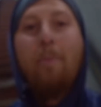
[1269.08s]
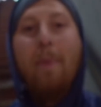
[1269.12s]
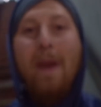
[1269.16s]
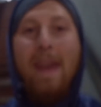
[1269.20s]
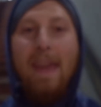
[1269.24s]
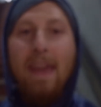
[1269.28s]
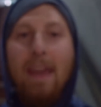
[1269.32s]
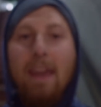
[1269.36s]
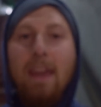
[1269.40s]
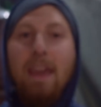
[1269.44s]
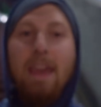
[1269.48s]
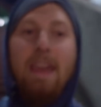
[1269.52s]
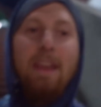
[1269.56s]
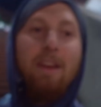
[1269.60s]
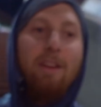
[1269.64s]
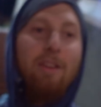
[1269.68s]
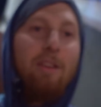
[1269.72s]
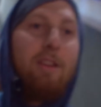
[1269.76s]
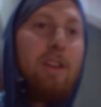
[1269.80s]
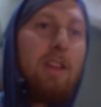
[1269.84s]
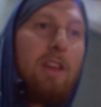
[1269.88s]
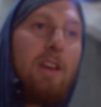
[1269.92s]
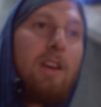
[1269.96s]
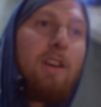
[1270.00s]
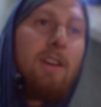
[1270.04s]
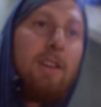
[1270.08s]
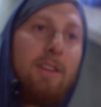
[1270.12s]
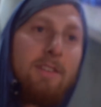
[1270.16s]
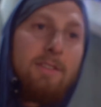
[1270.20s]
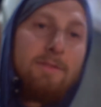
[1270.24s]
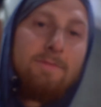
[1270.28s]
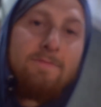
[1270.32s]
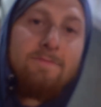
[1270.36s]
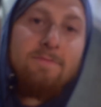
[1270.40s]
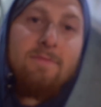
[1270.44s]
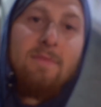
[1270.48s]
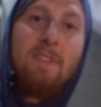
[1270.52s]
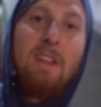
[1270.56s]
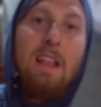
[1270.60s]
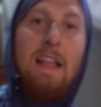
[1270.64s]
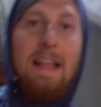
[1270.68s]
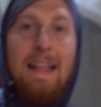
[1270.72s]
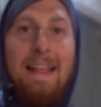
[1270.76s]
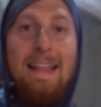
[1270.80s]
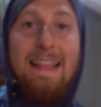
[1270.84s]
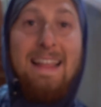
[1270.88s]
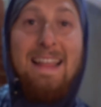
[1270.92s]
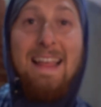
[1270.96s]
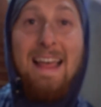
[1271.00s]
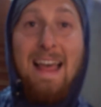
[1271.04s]
Bay Area,
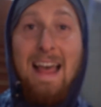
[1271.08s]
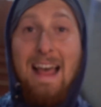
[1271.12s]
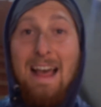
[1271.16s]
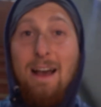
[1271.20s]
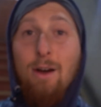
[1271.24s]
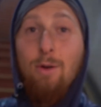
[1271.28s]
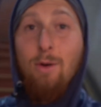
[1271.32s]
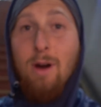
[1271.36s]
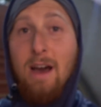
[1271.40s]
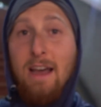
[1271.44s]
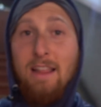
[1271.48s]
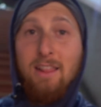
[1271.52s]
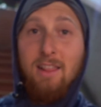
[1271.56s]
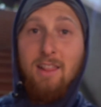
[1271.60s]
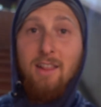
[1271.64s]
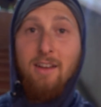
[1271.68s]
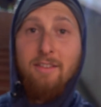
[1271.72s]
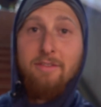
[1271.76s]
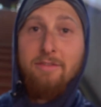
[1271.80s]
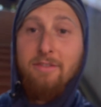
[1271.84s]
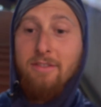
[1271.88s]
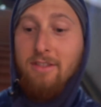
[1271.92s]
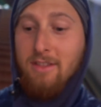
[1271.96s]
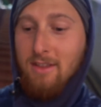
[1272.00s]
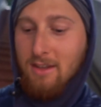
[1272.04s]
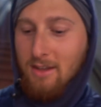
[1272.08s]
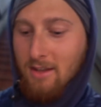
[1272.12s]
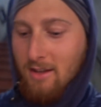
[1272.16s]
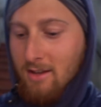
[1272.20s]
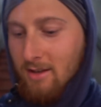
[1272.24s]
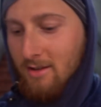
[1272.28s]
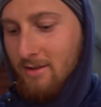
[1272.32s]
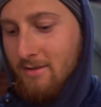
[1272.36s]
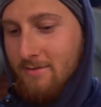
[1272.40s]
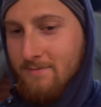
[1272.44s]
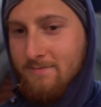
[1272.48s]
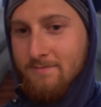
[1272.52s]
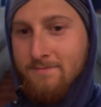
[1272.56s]
how I love thee.